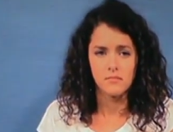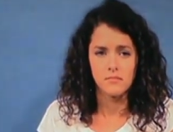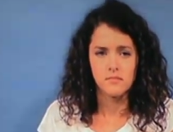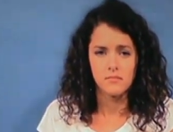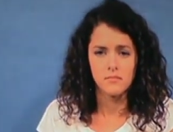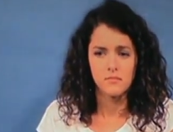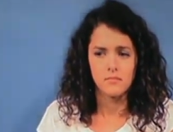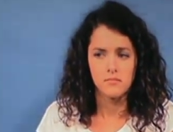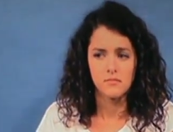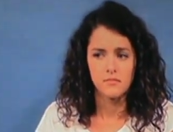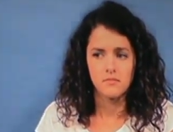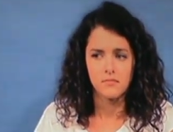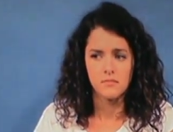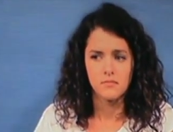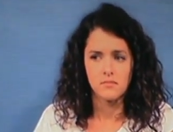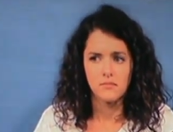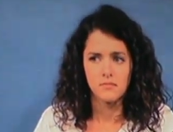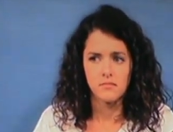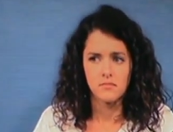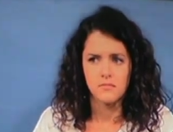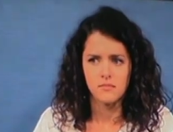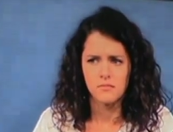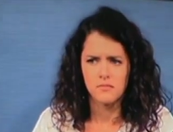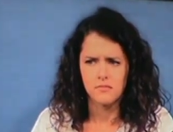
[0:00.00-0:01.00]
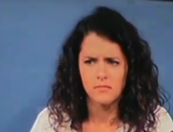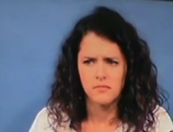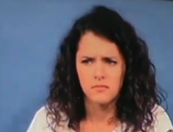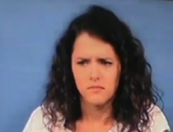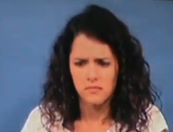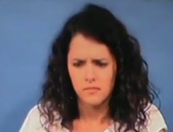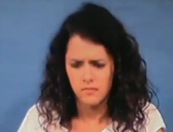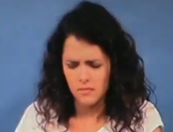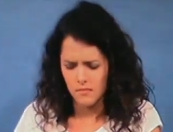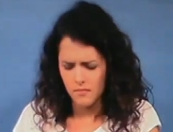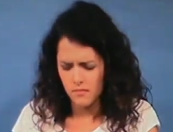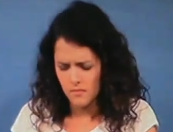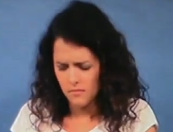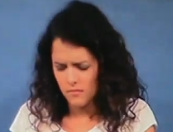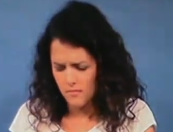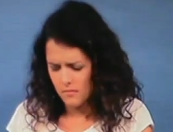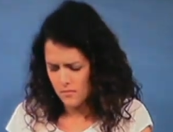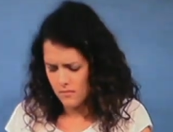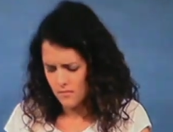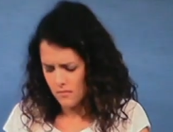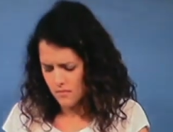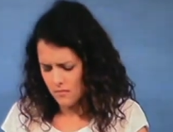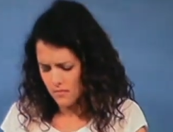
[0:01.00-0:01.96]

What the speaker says: [no speech]